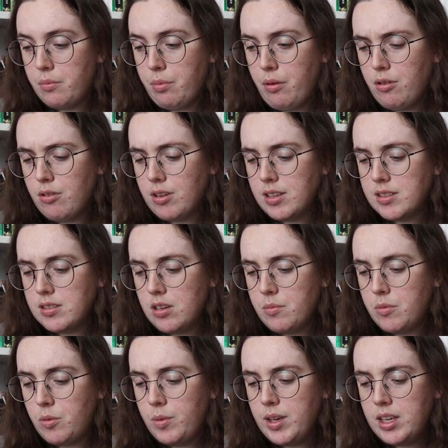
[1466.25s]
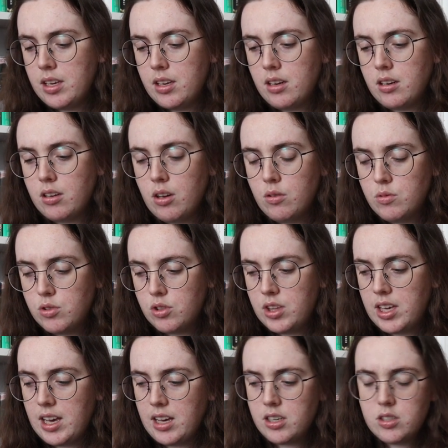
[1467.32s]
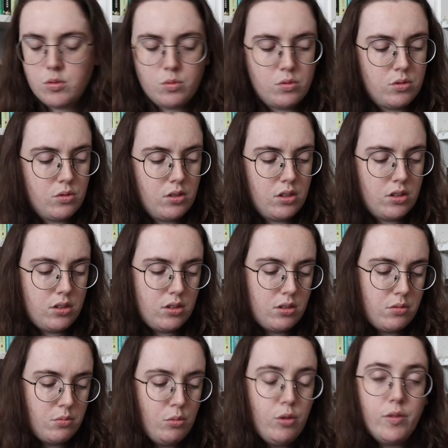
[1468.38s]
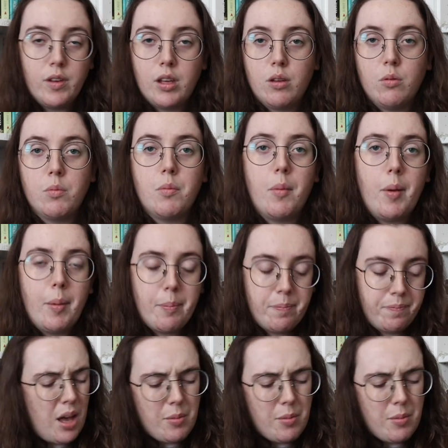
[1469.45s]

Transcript: partner gets home and we can go to the actual uh, movie with my mom.